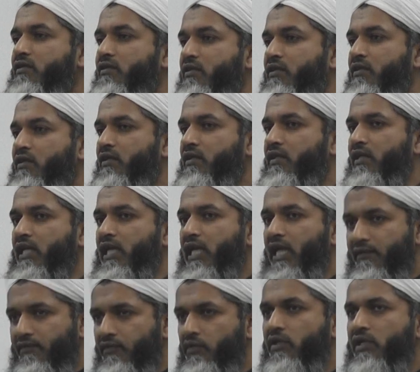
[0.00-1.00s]
what?
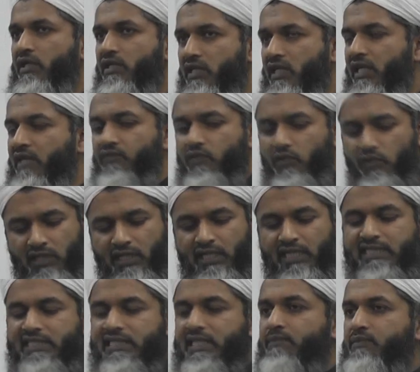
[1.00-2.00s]
If you
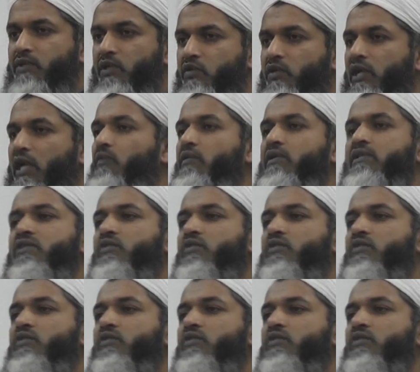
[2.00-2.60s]
can accept the Quran,